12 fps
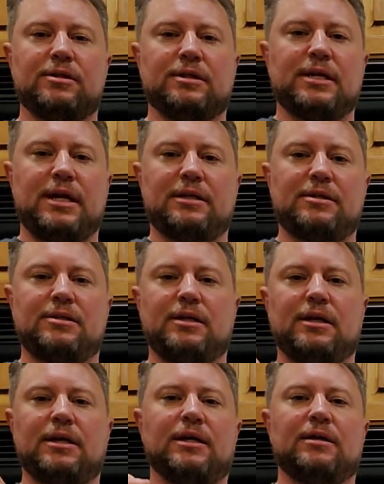attached to
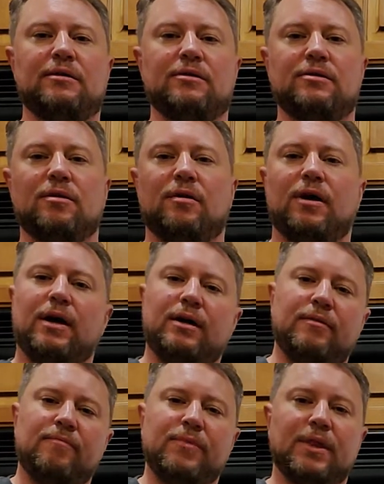it, and so on.
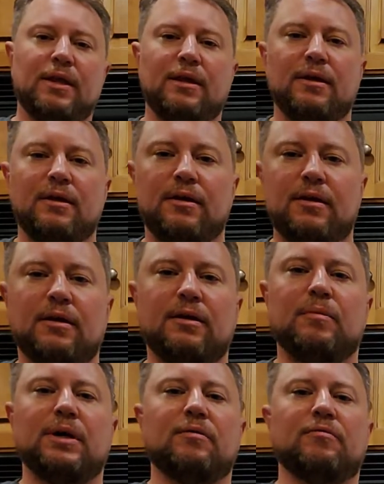
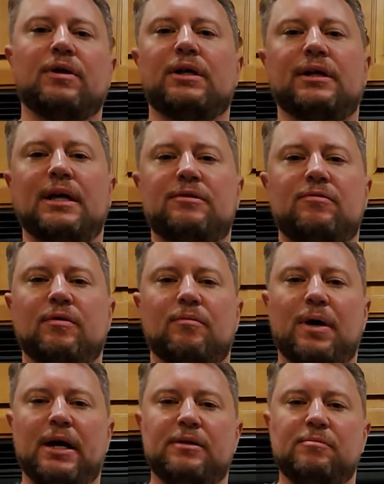But that's what it
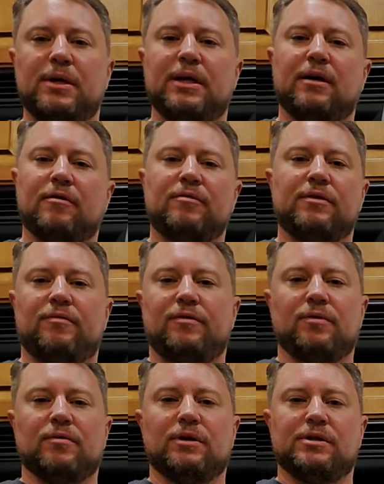reminds me of if
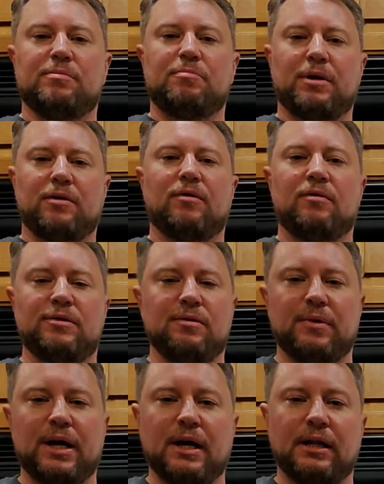you were to spill some
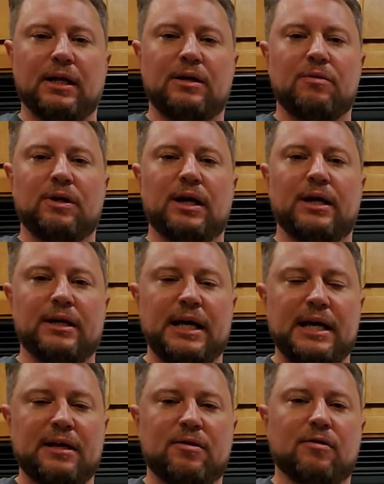kind of liquid like
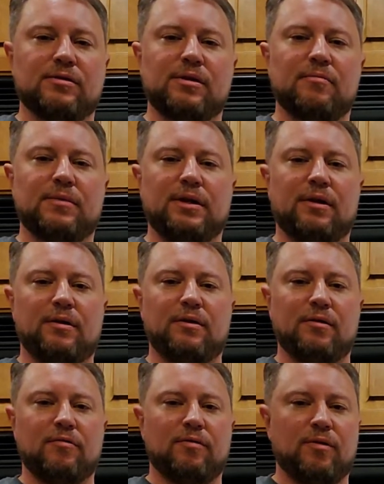ink or something onto
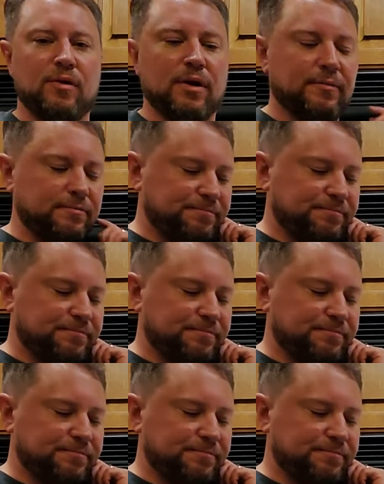the floor.